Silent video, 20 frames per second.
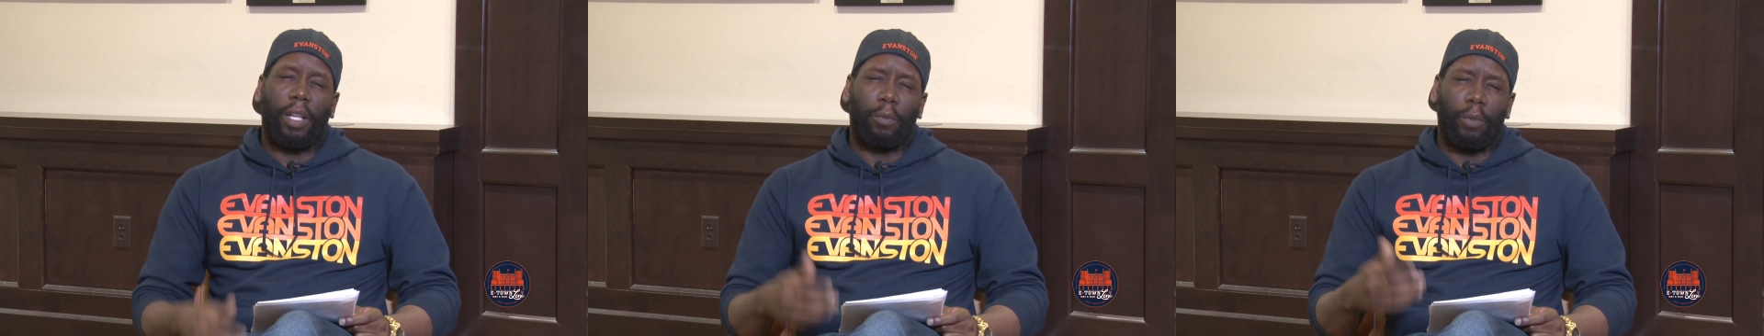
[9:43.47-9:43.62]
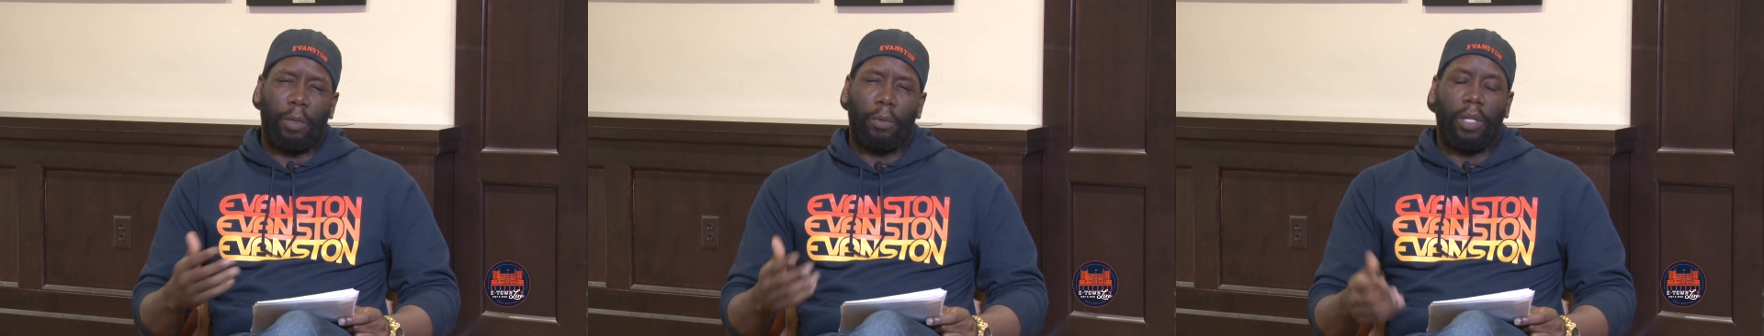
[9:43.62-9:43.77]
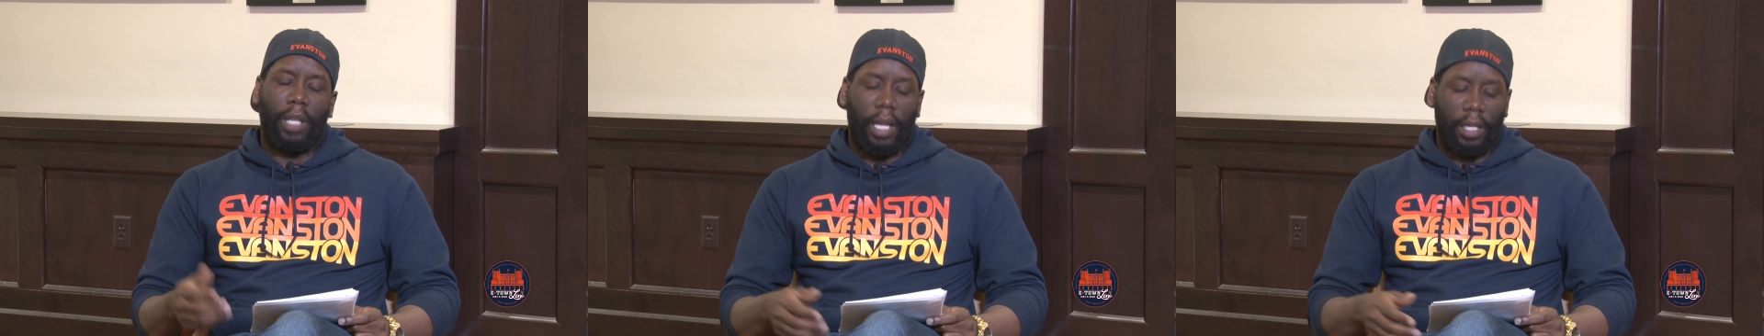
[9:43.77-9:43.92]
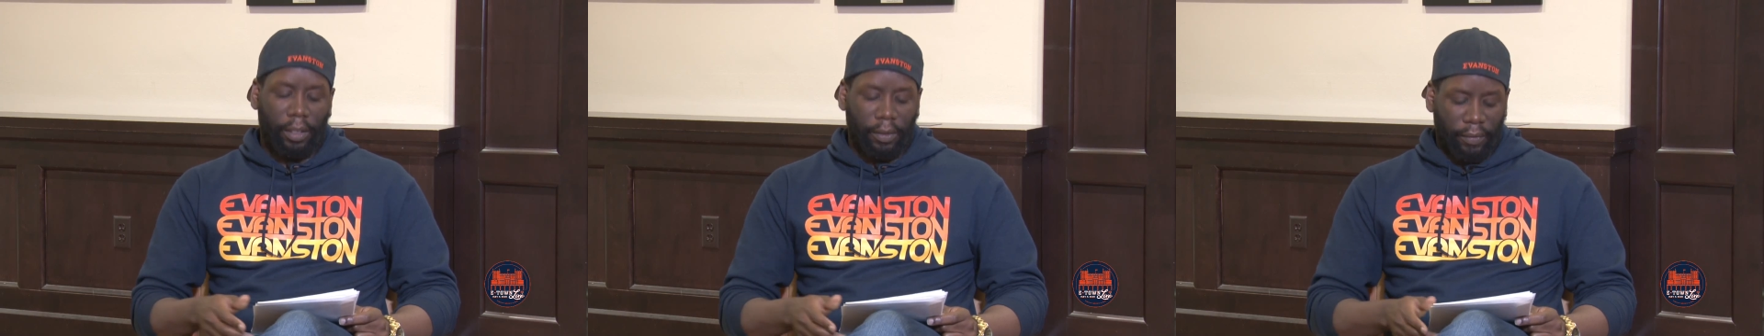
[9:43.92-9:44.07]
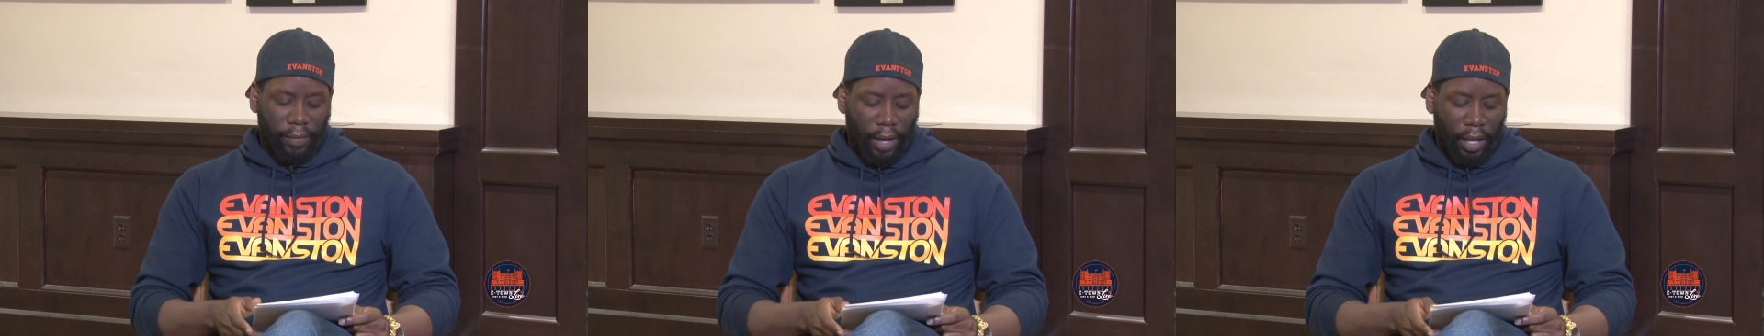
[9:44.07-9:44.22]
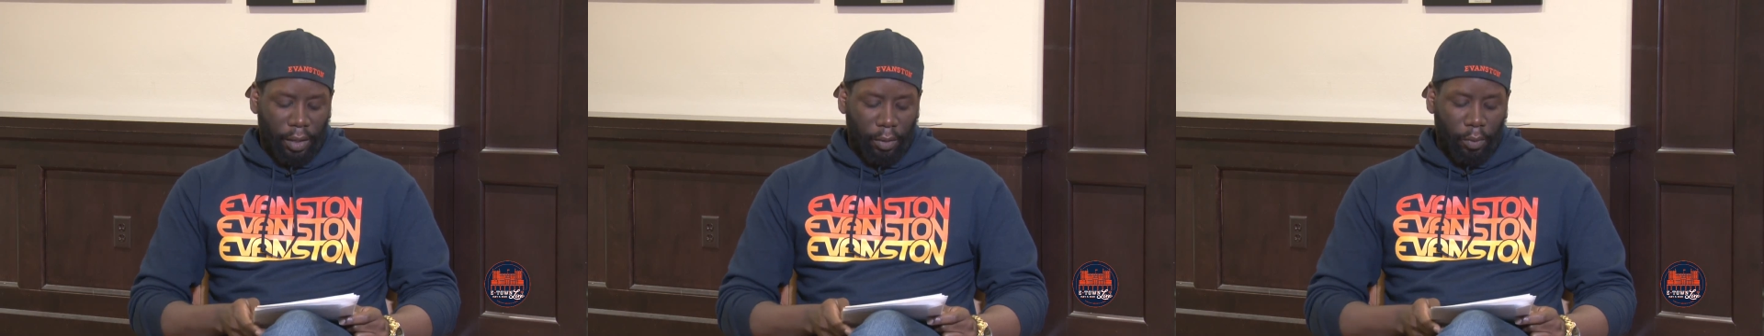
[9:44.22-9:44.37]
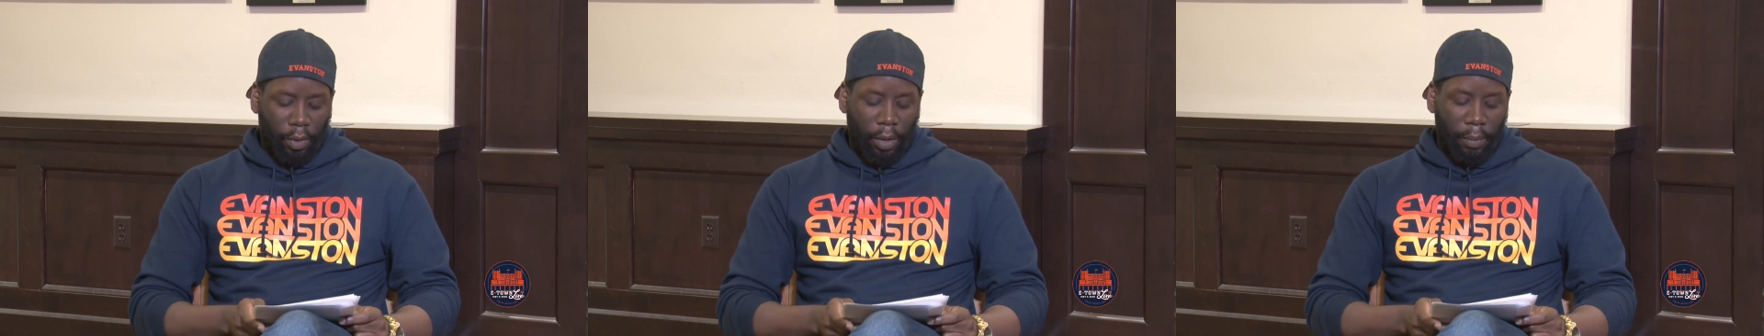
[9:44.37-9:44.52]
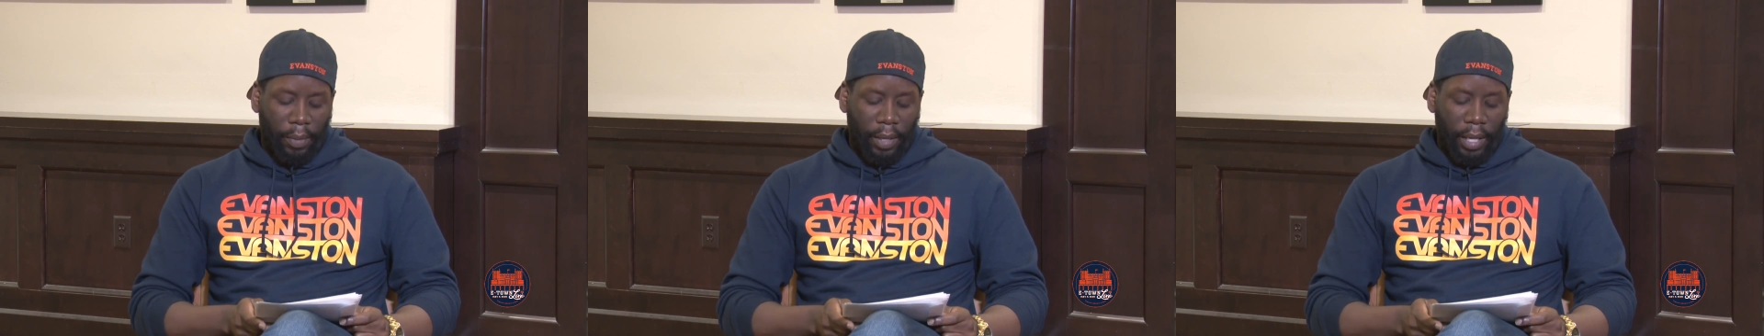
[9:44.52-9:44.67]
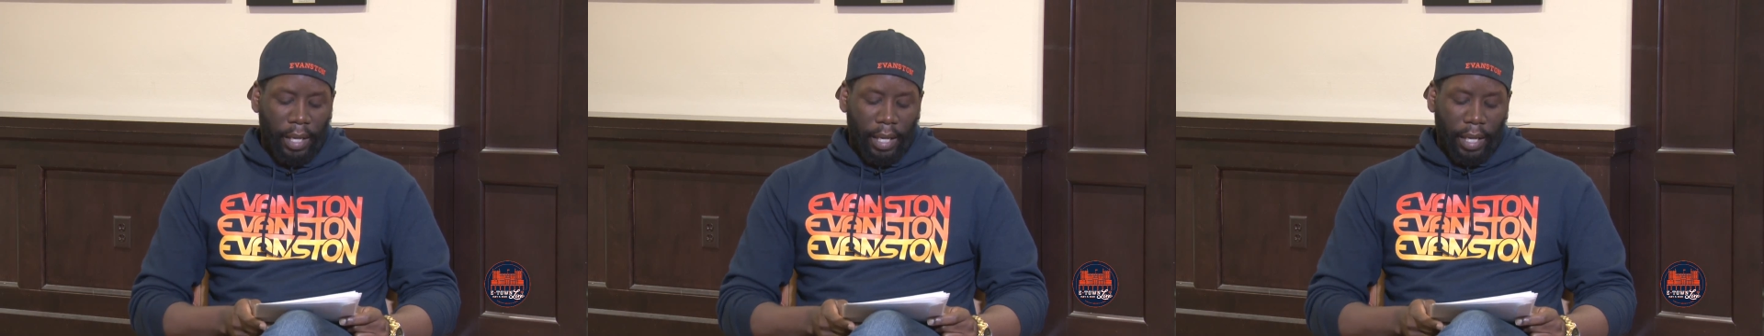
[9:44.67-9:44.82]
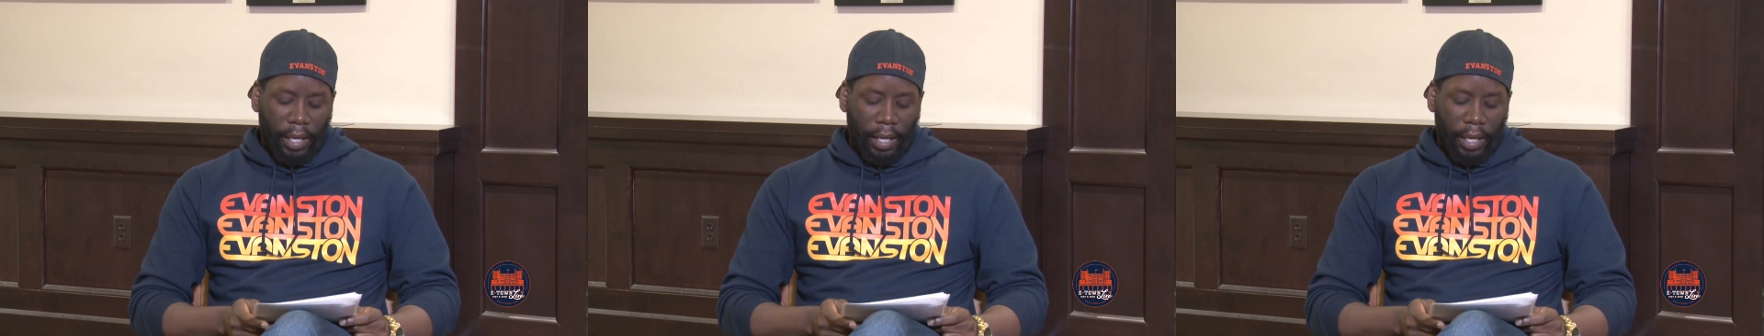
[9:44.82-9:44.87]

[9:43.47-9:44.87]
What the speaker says: And we would like to follow up